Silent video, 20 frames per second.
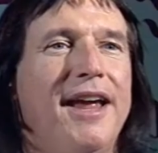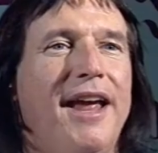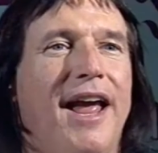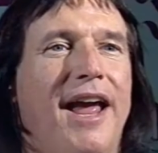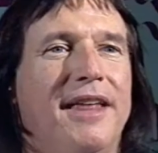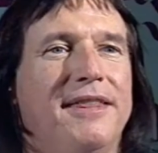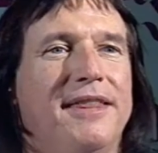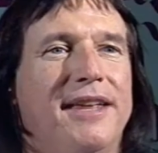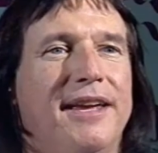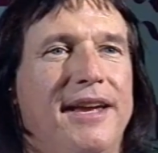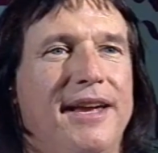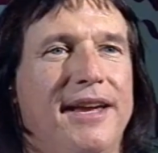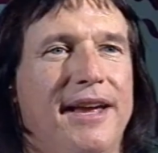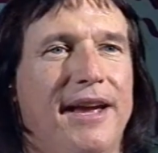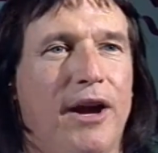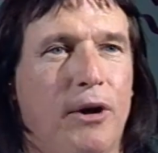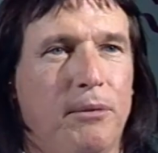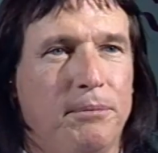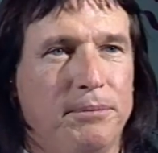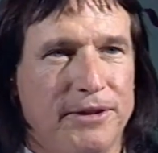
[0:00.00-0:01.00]
and they
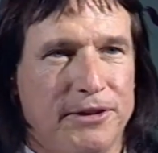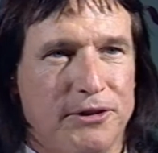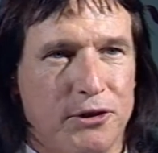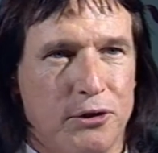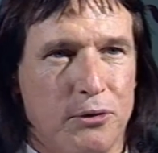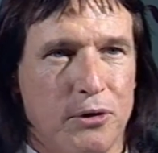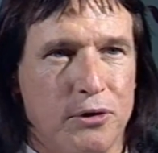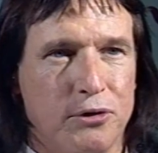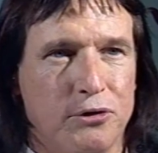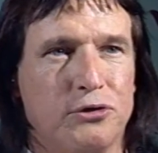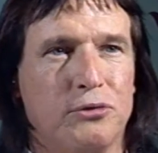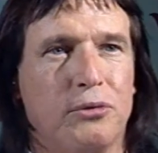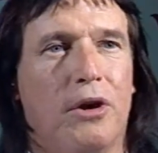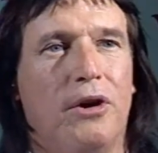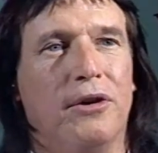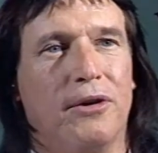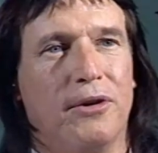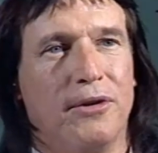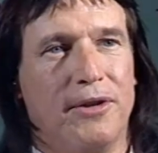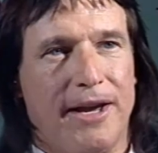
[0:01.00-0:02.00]
helped it to grow
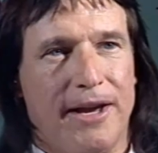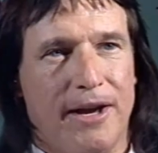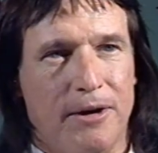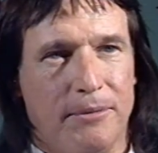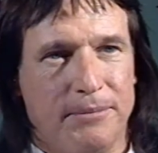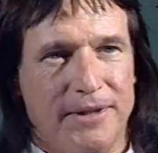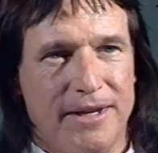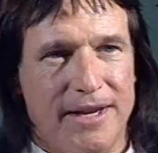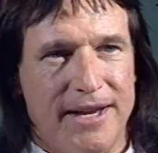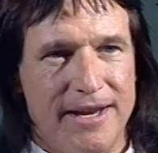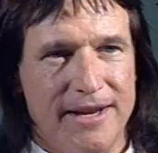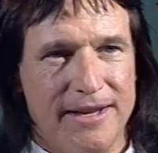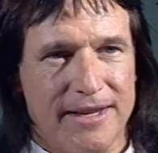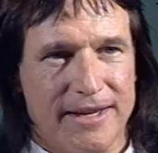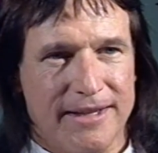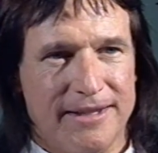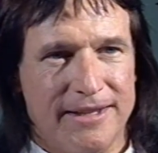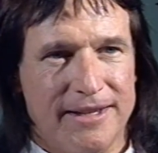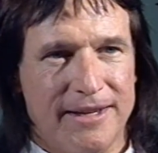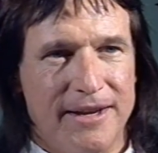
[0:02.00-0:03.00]
stronger, they helped to heal
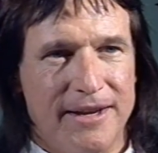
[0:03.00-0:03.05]
it.